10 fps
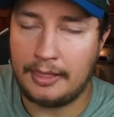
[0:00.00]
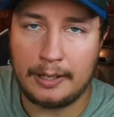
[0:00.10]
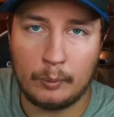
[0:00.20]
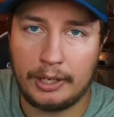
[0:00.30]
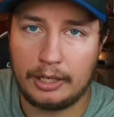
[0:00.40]

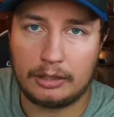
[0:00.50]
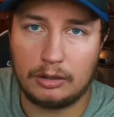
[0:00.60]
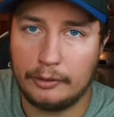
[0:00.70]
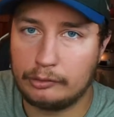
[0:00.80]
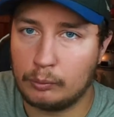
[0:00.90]
they went in a
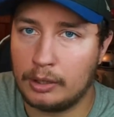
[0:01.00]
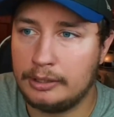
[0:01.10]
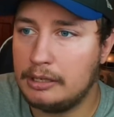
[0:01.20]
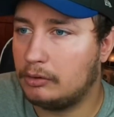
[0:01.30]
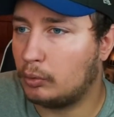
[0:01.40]
close
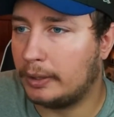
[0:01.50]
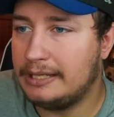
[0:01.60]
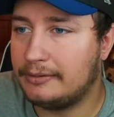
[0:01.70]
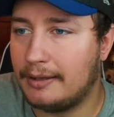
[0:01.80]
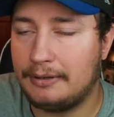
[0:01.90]
one,
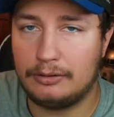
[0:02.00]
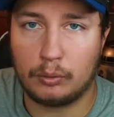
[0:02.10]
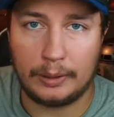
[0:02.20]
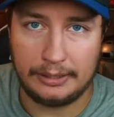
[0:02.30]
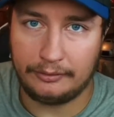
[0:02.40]

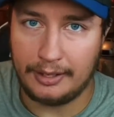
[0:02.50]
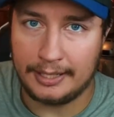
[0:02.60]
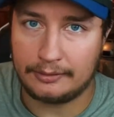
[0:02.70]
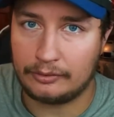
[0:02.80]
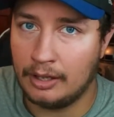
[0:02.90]

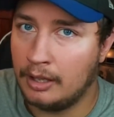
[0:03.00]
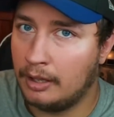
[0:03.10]
27-26.